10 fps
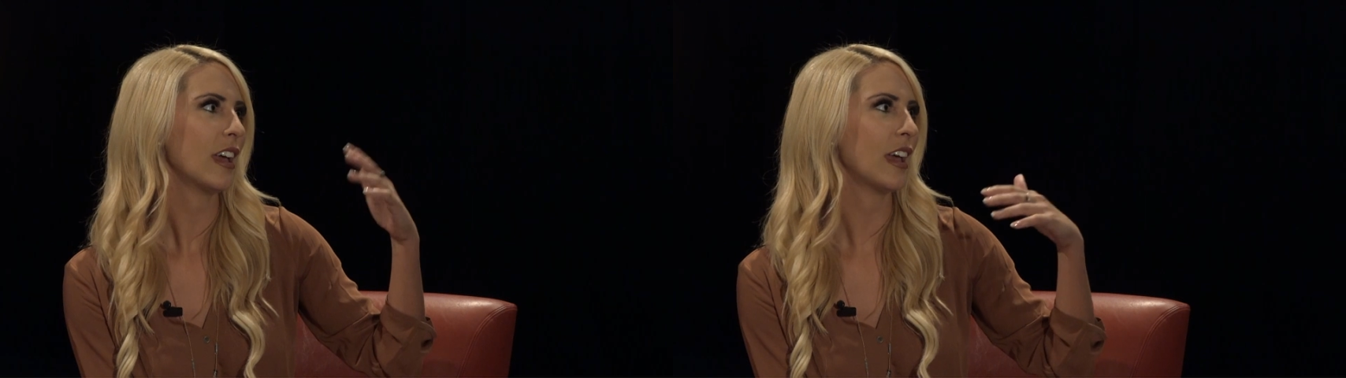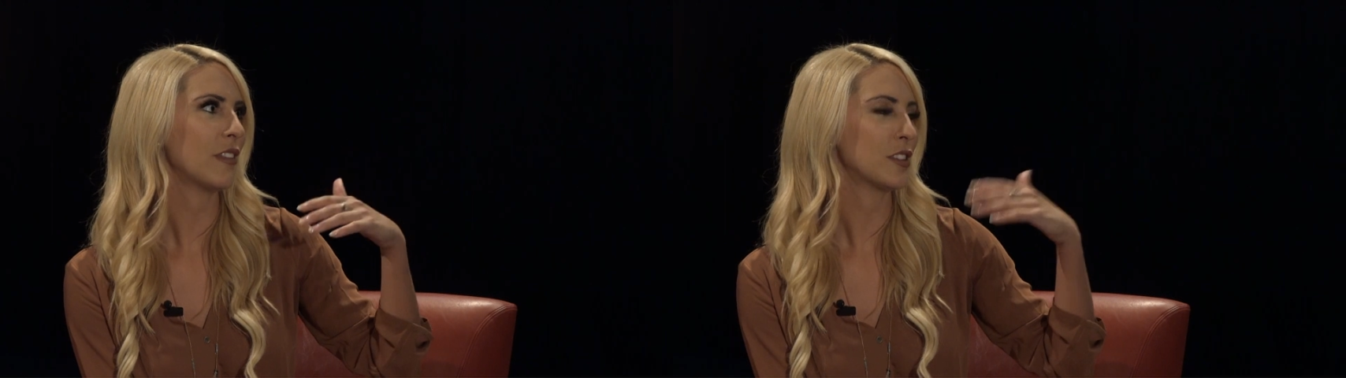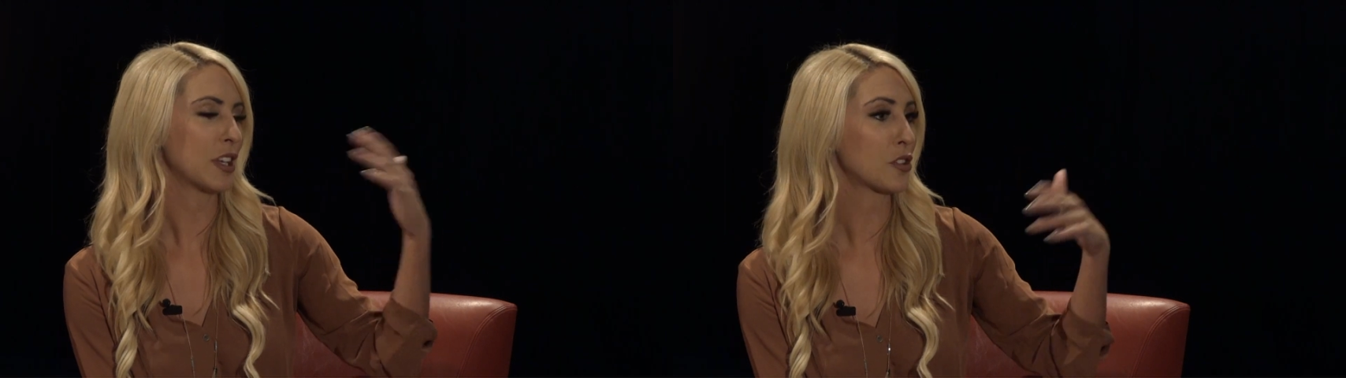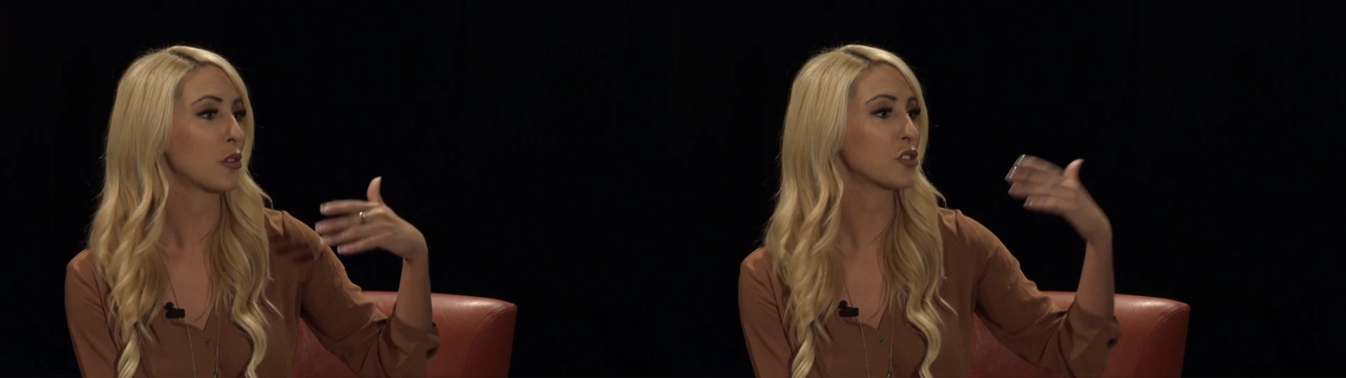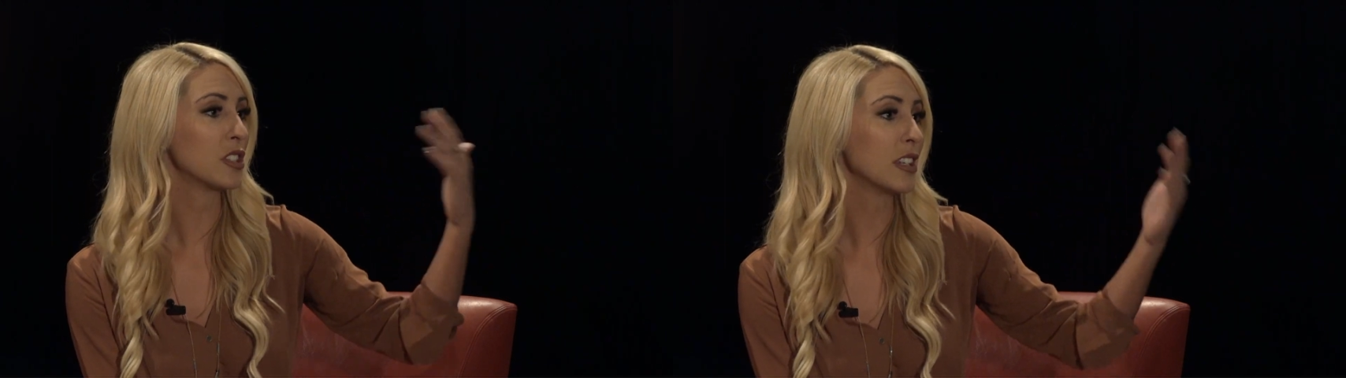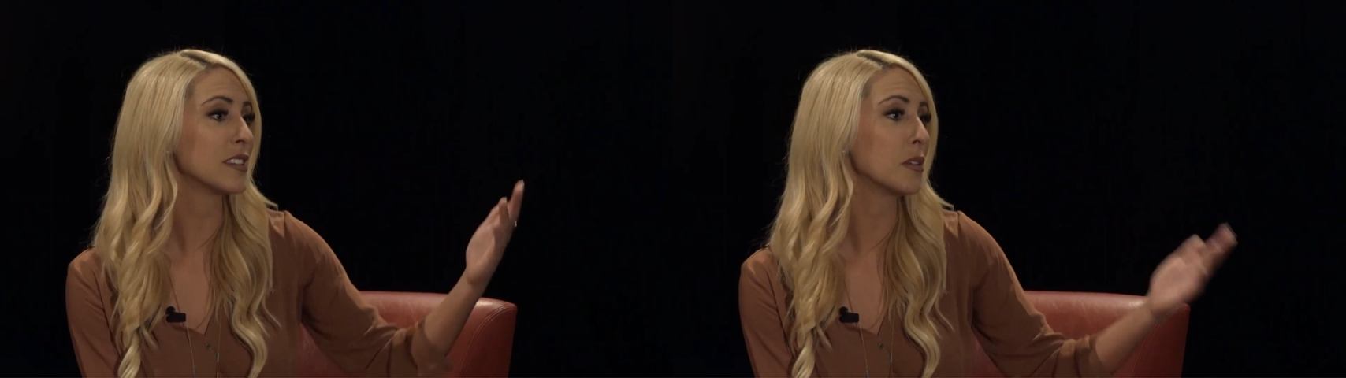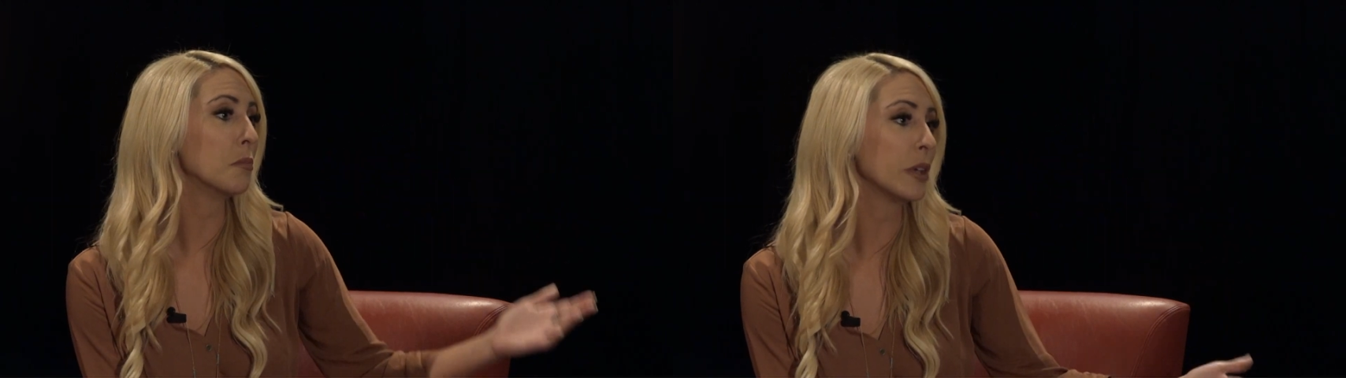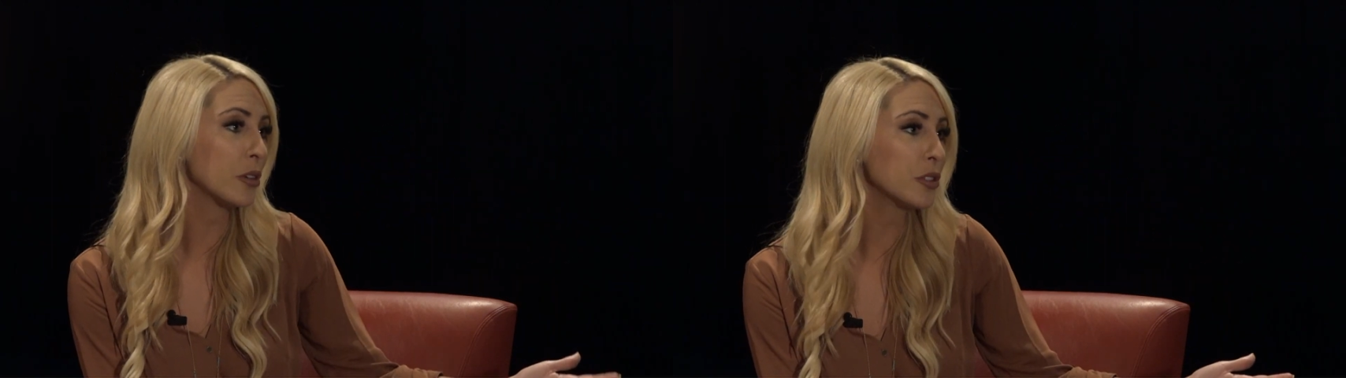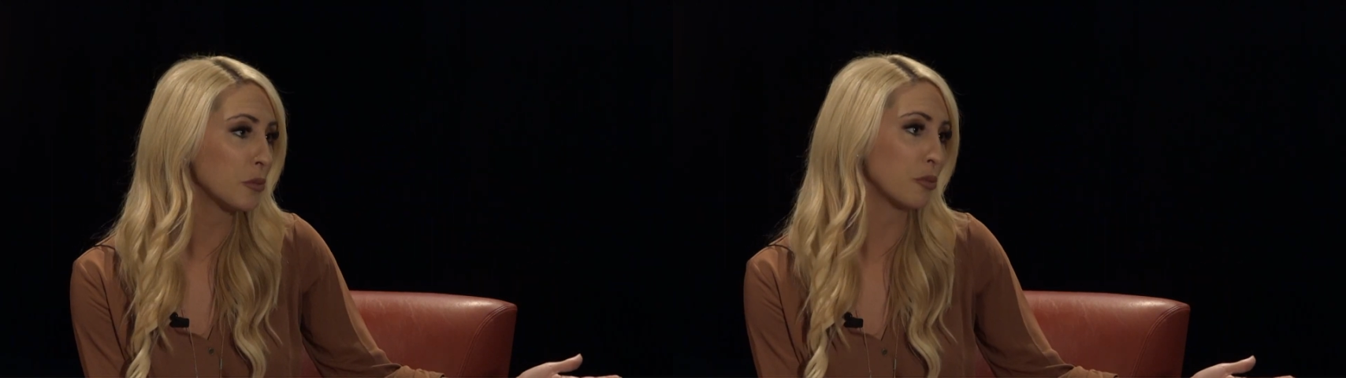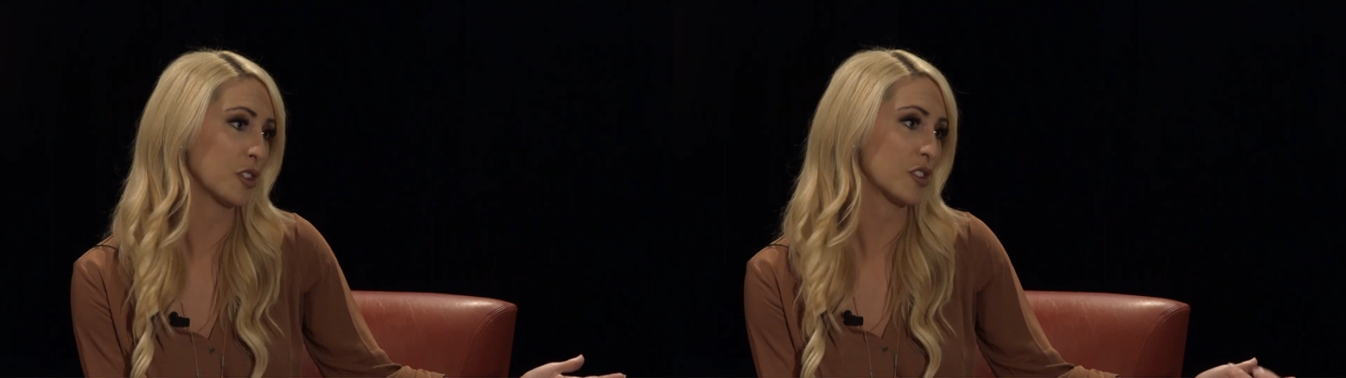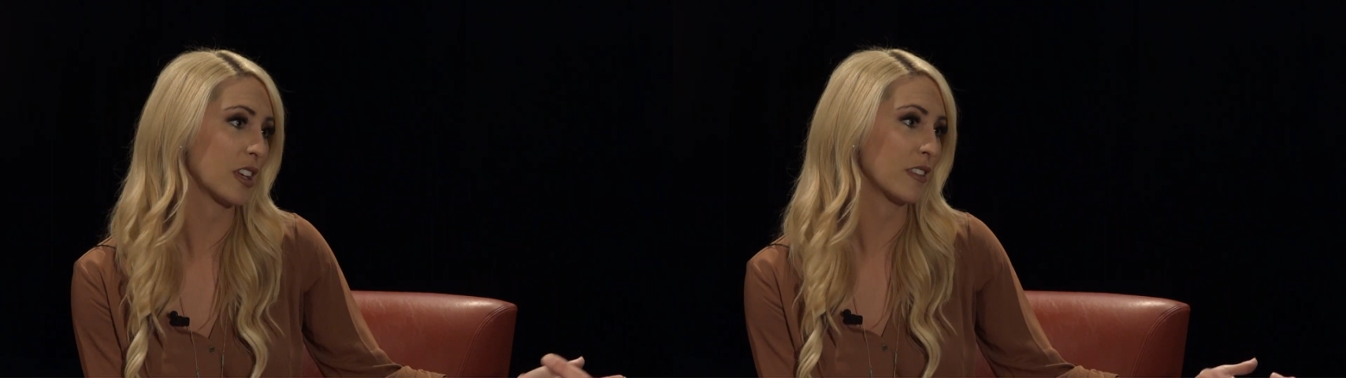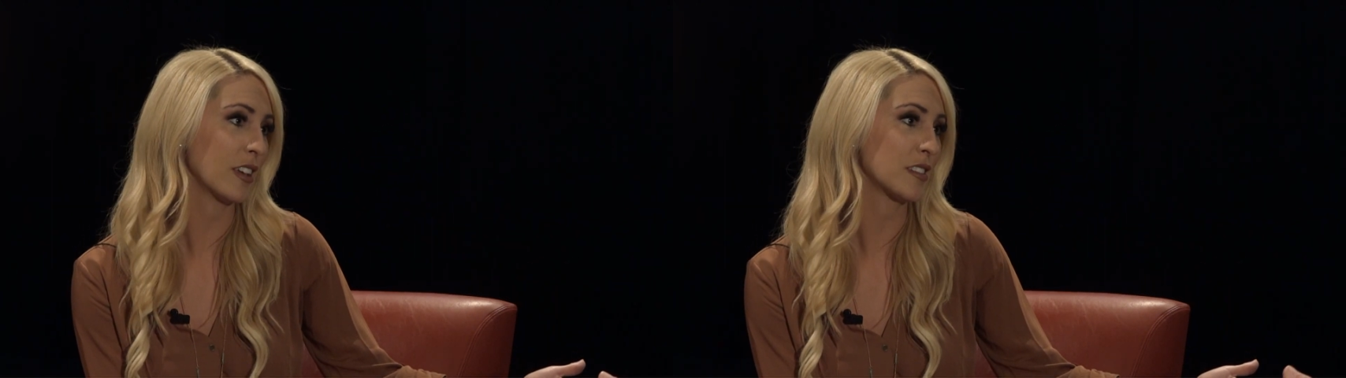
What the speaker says: and the technology needed to build a bridge like this.